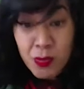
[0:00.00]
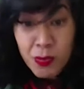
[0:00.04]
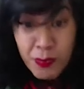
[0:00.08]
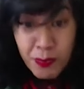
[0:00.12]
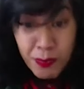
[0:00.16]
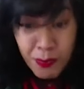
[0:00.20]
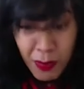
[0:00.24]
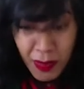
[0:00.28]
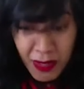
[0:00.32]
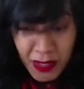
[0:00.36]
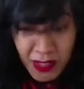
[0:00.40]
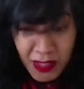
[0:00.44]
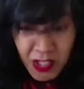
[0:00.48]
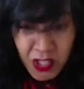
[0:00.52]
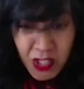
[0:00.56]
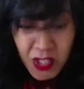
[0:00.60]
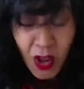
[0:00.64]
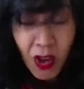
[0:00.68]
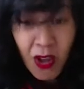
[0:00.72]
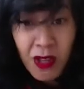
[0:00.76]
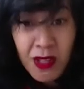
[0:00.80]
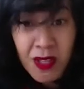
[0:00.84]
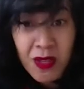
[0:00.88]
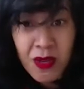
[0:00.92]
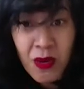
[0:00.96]
it
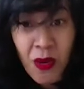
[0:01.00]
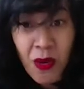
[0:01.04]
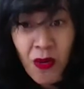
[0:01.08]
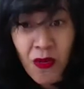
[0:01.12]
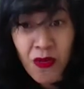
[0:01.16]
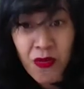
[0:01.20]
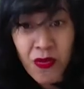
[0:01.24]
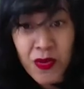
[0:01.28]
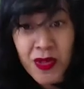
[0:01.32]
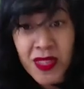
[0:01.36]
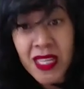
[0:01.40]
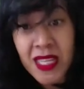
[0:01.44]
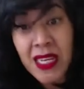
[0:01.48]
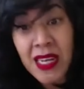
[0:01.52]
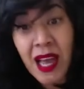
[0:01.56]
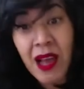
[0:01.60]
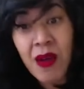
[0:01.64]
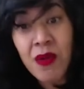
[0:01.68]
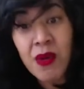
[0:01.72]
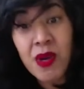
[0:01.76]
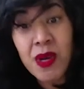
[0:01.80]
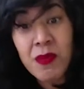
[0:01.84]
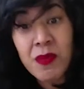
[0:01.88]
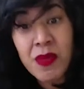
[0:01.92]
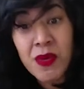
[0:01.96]
started off within
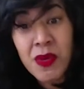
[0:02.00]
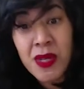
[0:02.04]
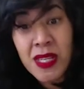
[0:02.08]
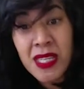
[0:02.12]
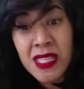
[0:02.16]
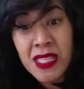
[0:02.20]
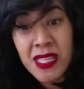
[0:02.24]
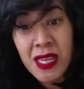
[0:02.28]
our community. I